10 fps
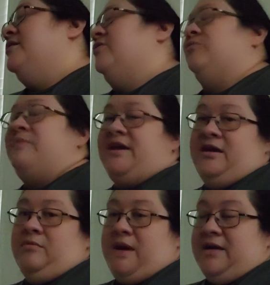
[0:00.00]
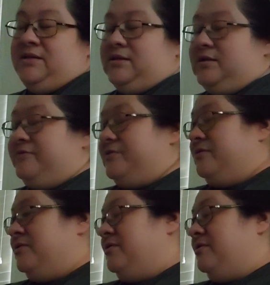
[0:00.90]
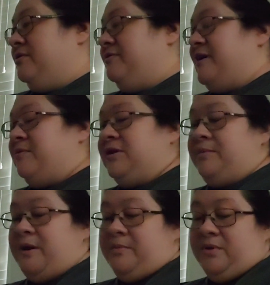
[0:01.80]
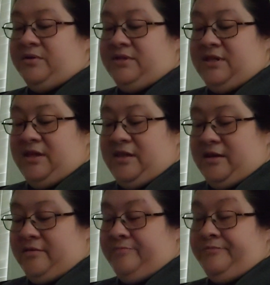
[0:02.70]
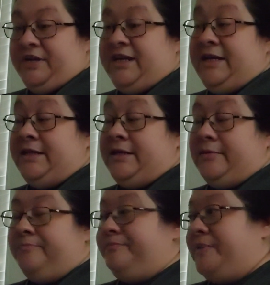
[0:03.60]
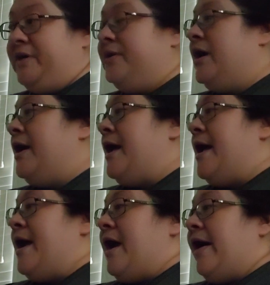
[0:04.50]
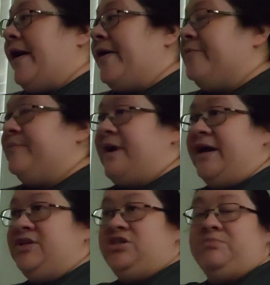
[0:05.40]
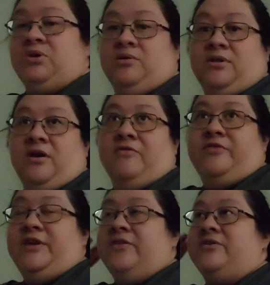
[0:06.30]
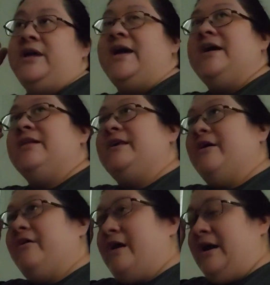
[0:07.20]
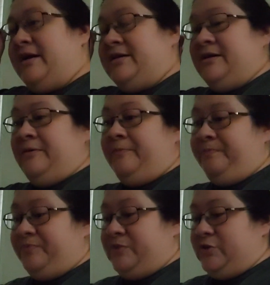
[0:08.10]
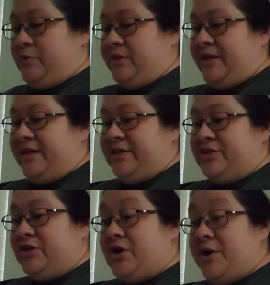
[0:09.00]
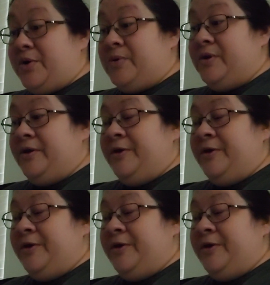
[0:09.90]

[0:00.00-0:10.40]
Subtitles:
or making masks for family members that needed them. But I shipped those off the other day. They all got to where they needed to go.